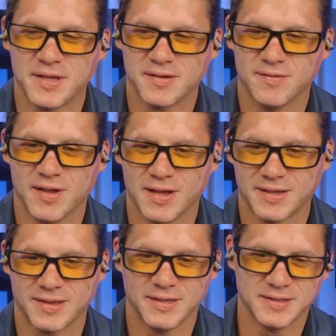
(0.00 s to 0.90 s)
thinking of
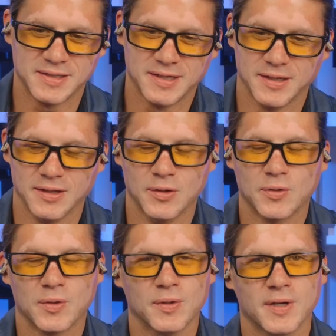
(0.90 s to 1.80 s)
like these
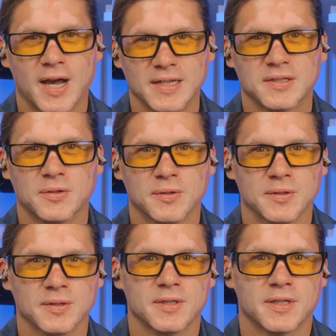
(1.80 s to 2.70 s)
local high
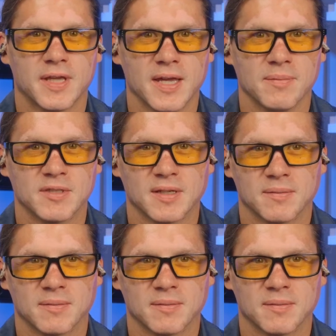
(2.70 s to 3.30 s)
school games.